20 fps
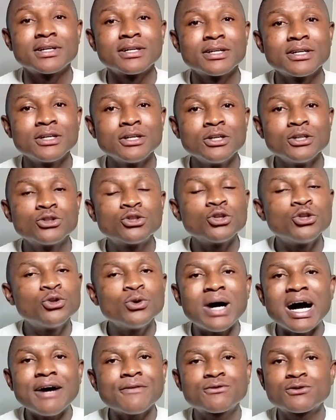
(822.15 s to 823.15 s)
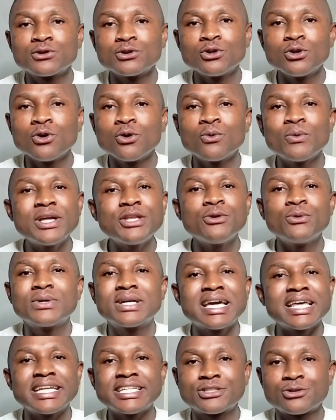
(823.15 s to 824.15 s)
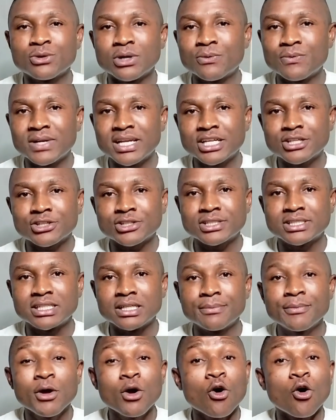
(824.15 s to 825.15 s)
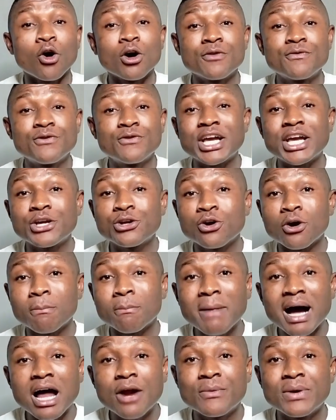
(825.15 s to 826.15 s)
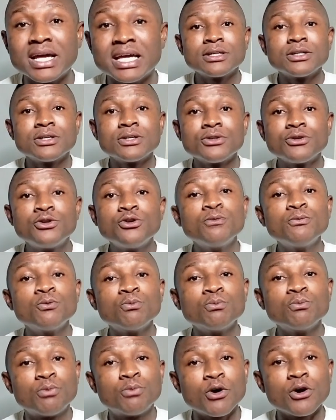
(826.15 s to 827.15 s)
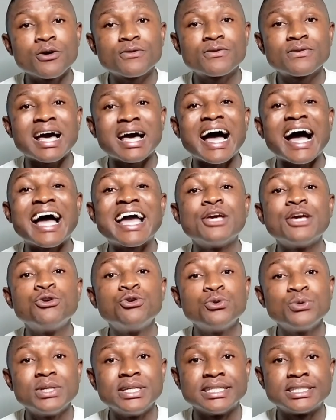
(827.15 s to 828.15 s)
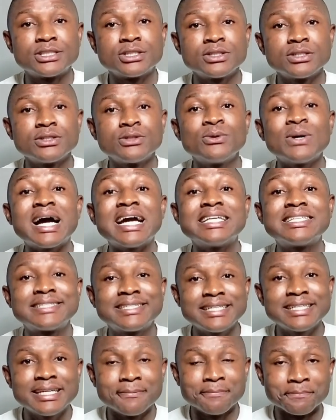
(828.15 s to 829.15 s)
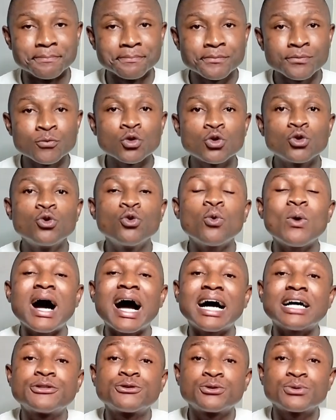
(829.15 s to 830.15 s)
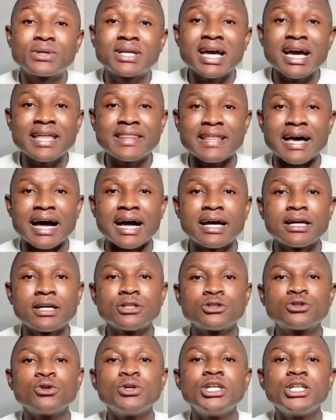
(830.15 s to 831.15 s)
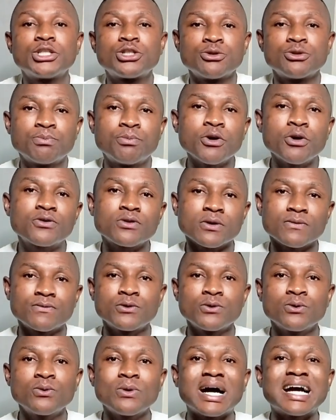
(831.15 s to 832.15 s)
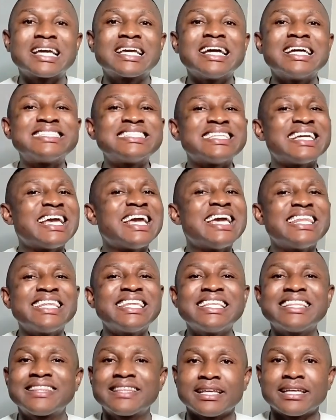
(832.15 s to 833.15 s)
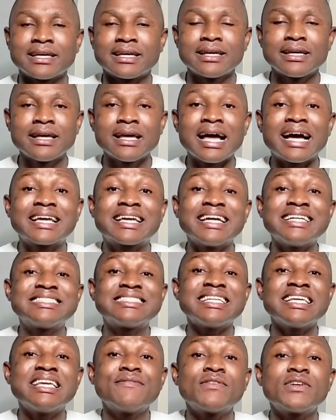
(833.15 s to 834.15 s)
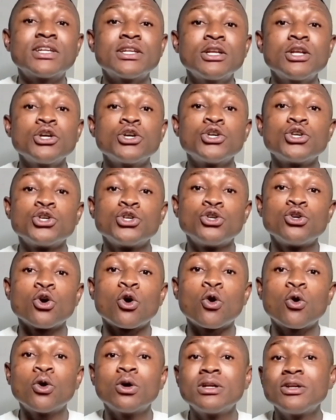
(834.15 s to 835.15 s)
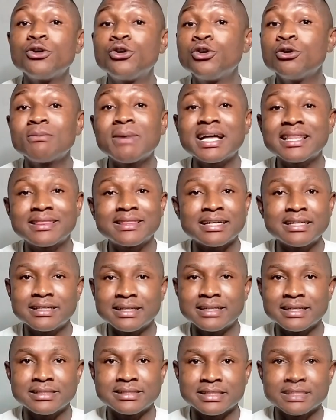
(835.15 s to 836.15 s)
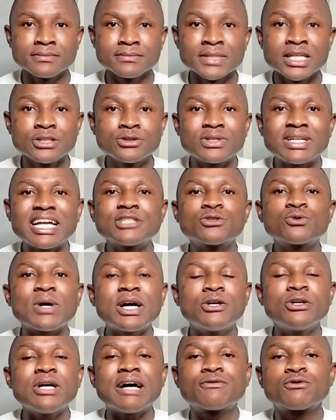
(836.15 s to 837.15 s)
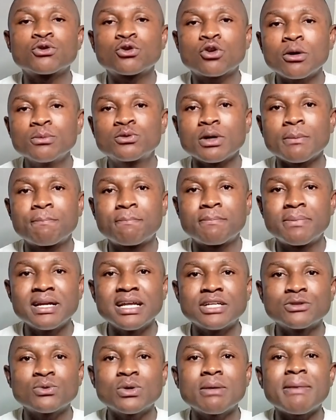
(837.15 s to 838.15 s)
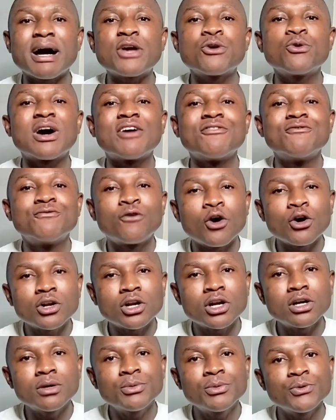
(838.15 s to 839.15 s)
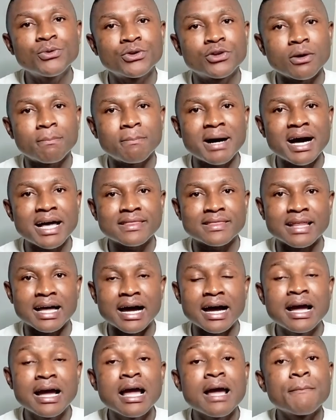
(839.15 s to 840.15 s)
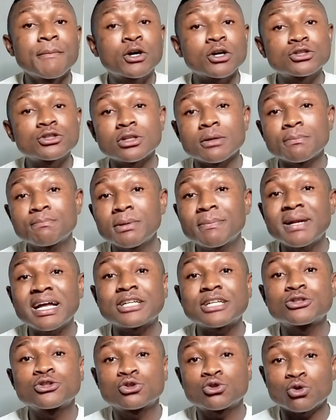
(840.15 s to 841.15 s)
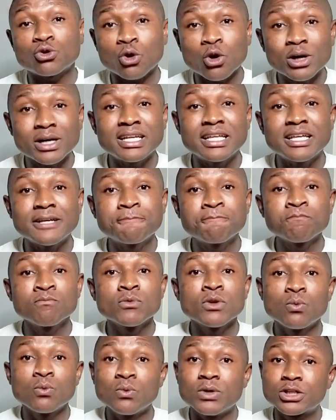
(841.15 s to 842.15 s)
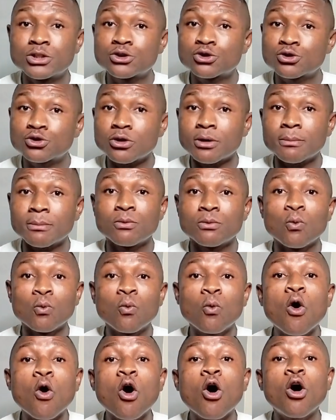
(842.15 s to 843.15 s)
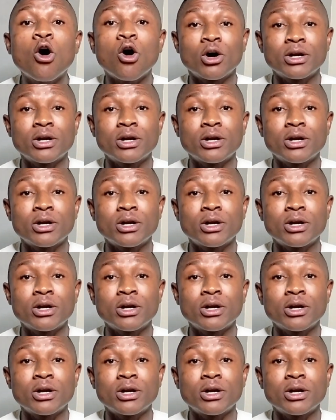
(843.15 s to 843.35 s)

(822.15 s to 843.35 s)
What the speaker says: So you have to know, when you get into a relationship, or if you are in your marriage, you both are a unit. You are a team. You are together. So it's both of you against anything, against even your own human tendencies. So that's why you have to come to a place whereby you are vulnerable with your partner, because some people are struggling with some war on the